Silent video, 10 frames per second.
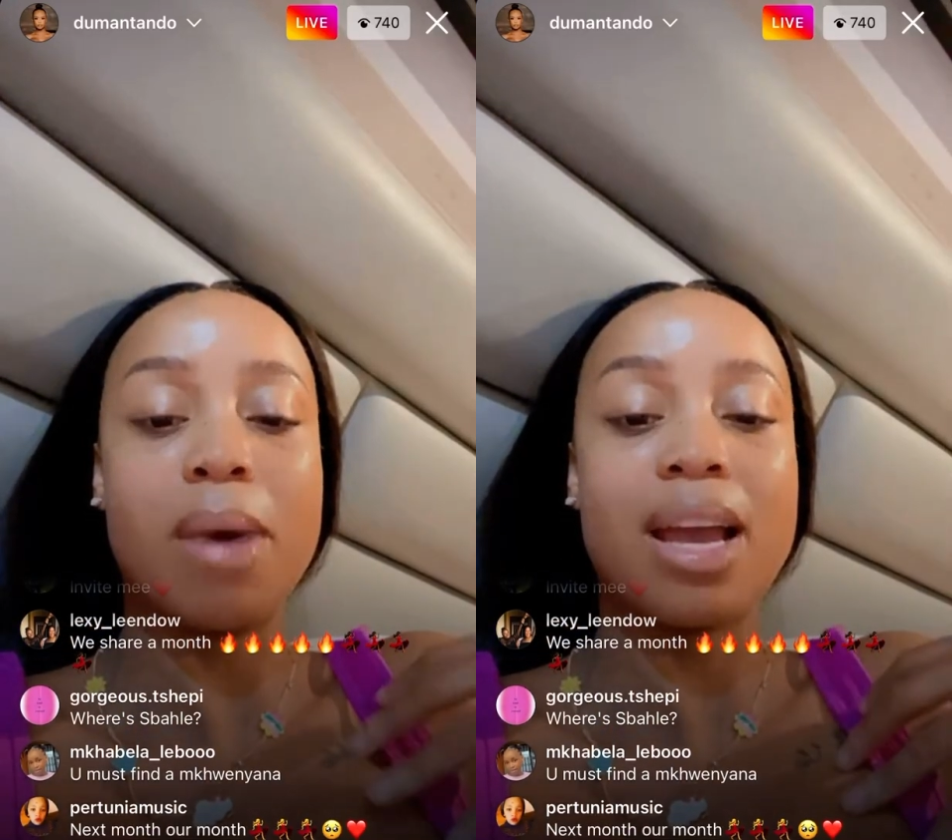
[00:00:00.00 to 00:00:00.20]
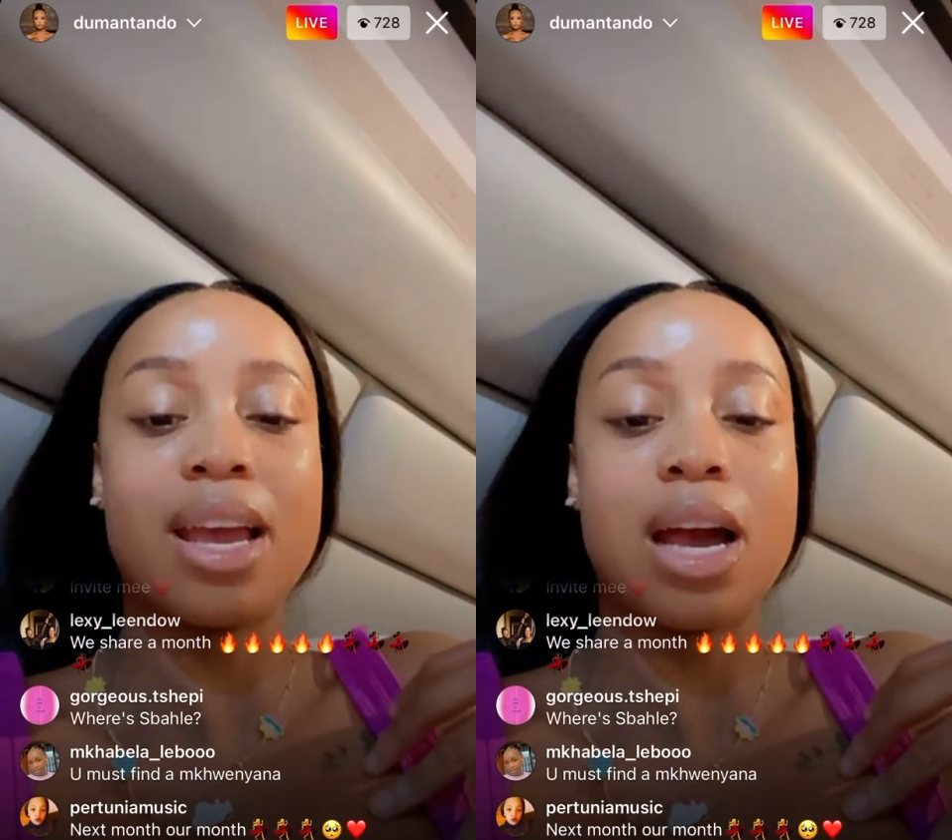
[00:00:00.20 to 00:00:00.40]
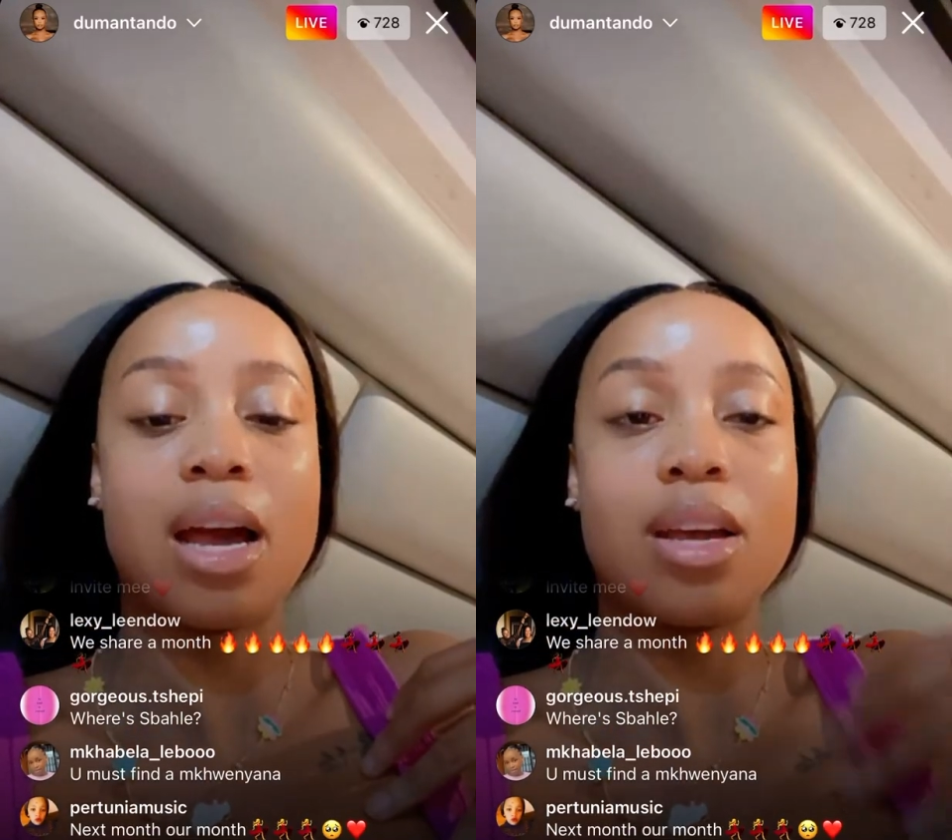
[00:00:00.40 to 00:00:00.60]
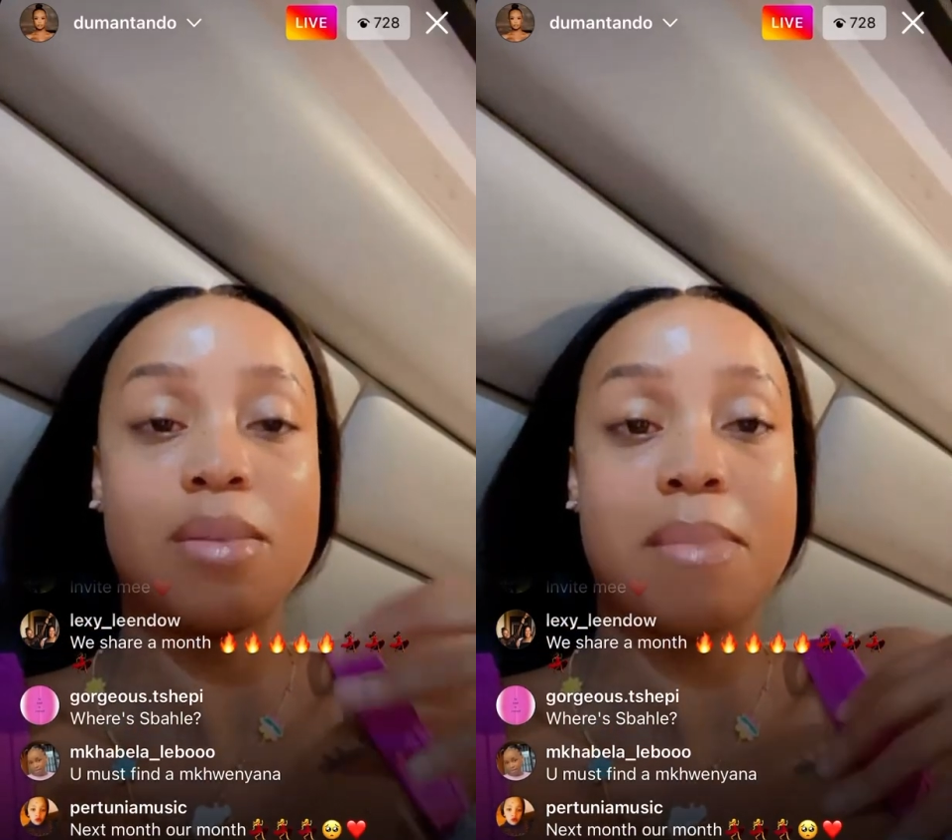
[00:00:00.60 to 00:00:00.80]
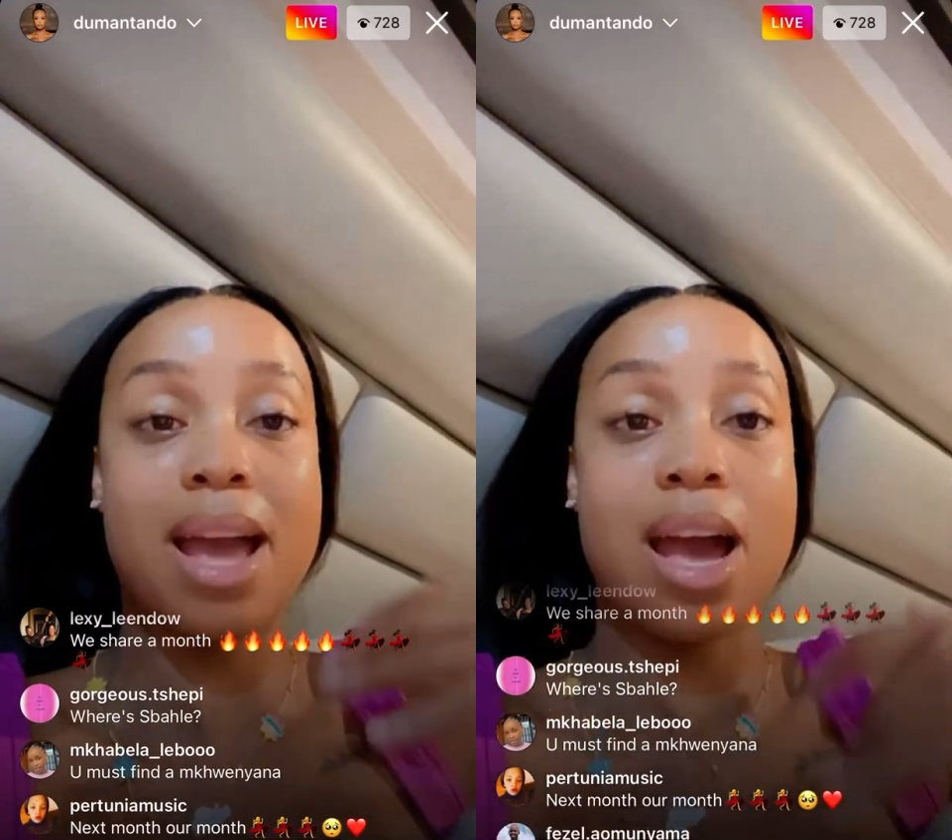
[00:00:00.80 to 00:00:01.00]
my
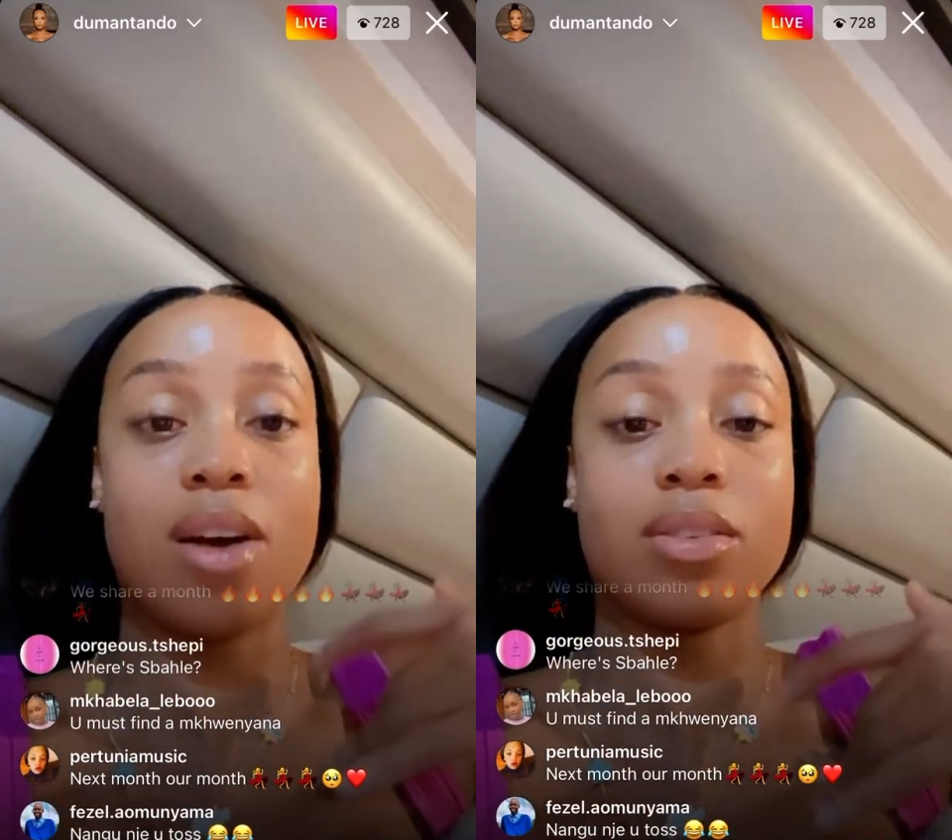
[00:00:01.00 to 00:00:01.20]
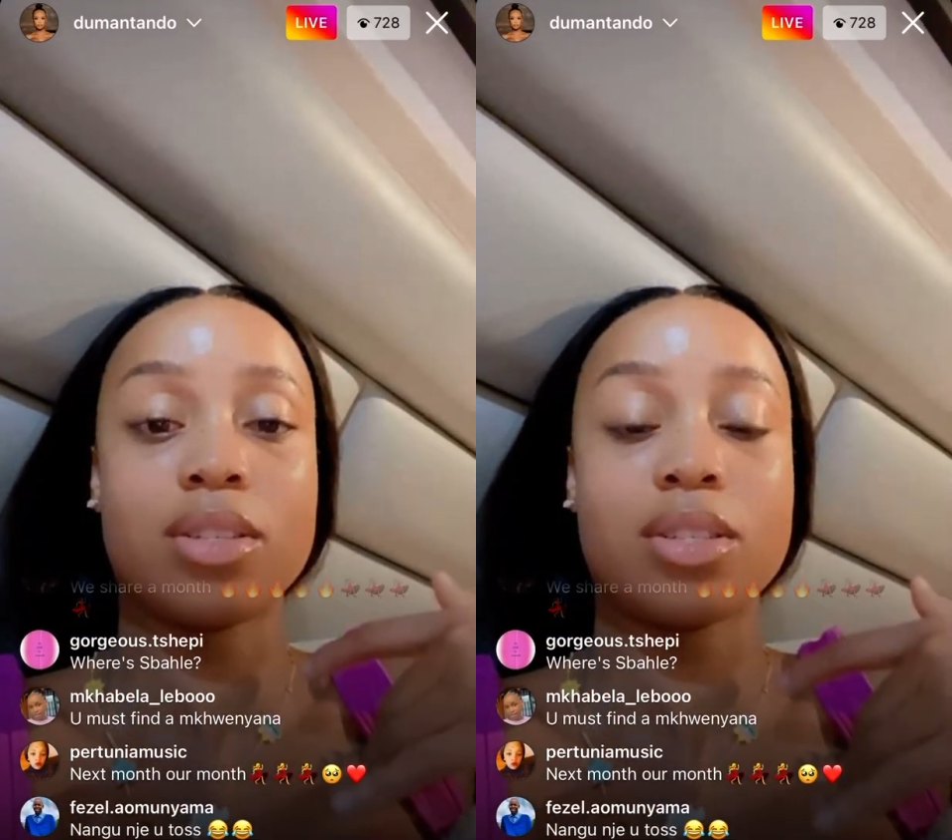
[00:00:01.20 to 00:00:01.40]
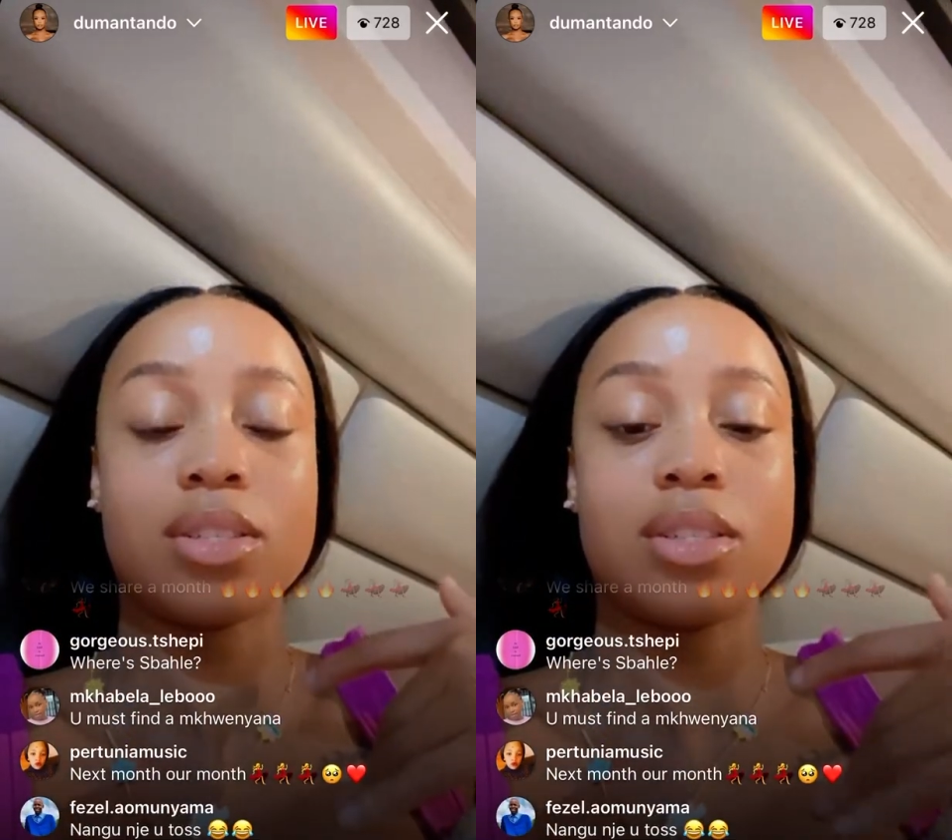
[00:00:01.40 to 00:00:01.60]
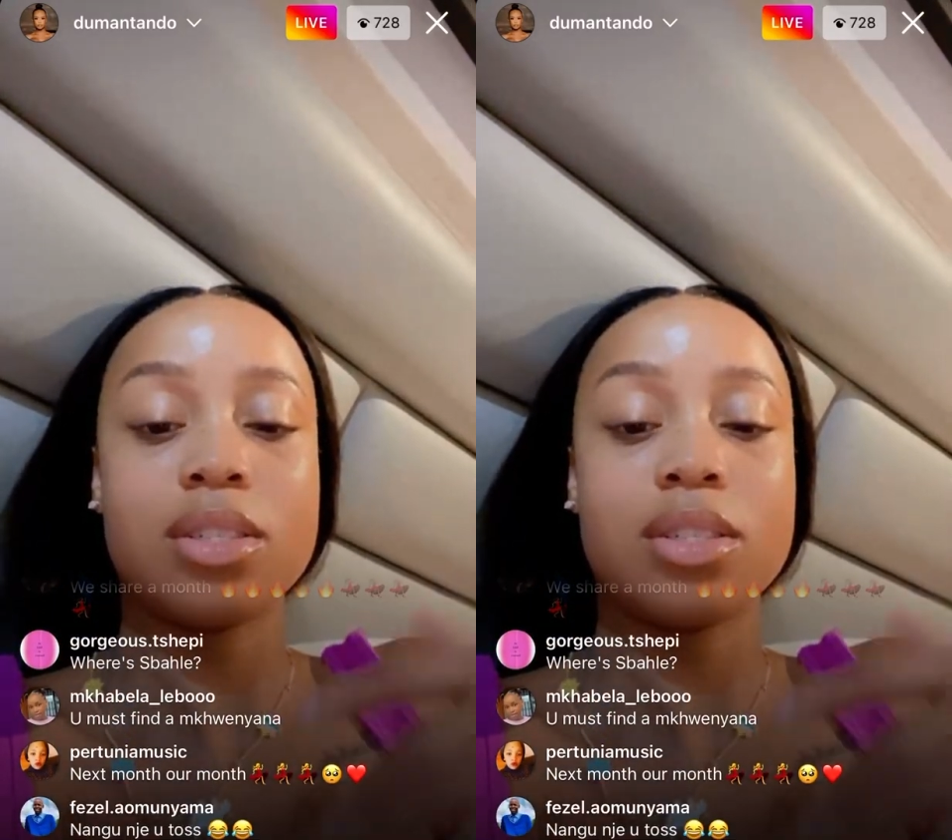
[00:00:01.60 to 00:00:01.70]
in my house.